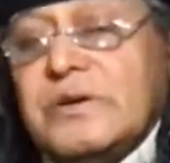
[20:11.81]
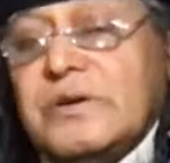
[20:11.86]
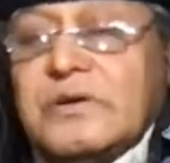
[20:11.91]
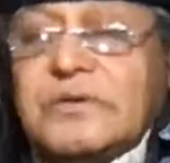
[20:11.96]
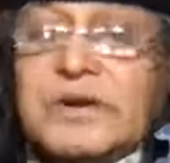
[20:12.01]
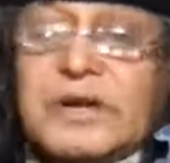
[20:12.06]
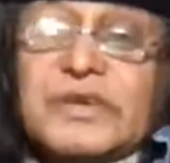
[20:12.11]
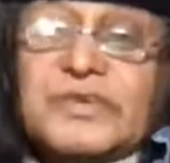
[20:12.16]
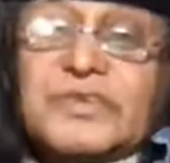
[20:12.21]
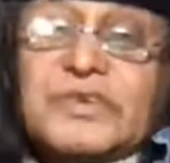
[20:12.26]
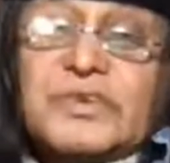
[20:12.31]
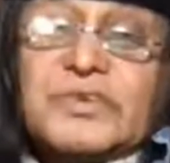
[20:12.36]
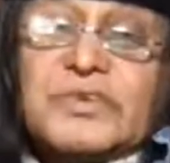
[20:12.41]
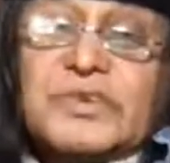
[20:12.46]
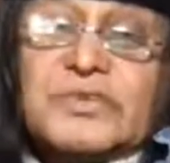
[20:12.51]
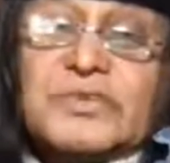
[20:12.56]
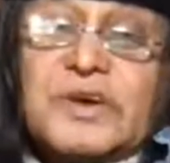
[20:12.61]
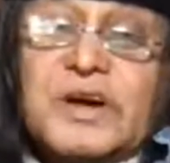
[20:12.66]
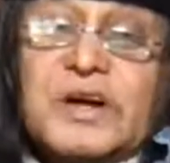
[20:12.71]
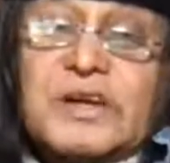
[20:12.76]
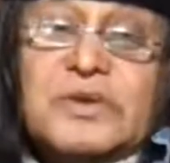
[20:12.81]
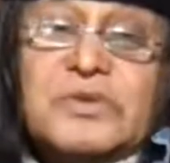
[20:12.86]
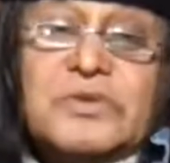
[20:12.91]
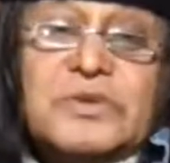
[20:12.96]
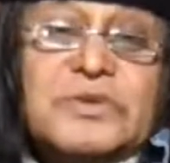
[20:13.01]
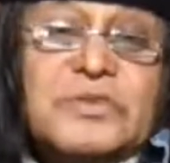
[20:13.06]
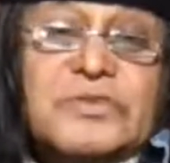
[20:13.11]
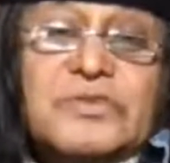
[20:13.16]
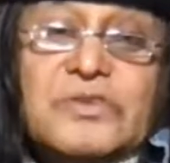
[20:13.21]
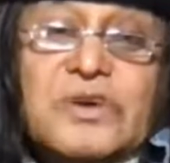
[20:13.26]
racist society
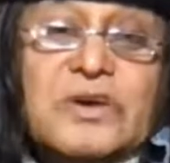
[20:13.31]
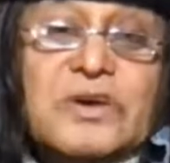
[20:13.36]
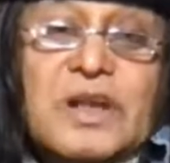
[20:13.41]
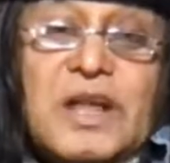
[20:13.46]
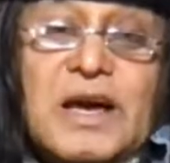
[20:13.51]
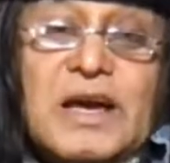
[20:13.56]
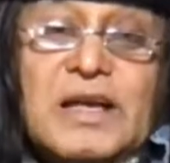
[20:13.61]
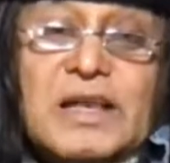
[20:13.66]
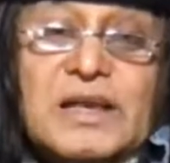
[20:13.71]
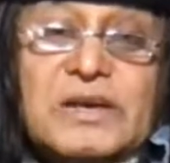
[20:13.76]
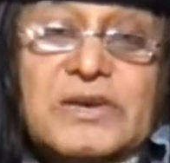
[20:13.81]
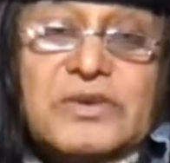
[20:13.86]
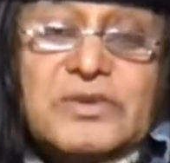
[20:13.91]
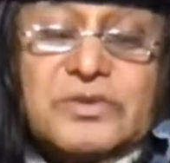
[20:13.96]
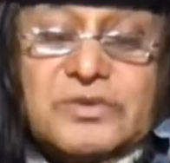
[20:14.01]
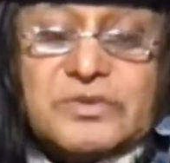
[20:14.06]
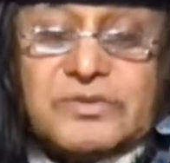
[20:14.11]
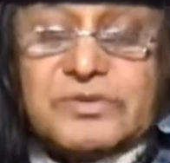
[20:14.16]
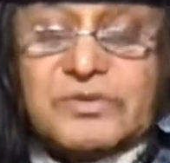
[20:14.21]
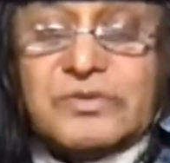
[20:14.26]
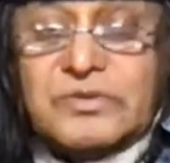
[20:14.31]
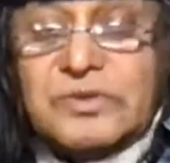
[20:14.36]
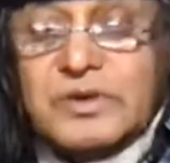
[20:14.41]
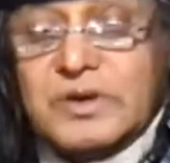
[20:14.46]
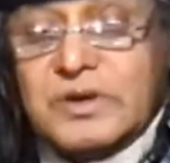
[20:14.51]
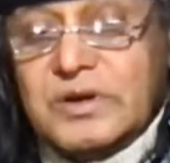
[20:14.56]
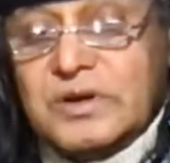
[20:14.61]
which is not likely to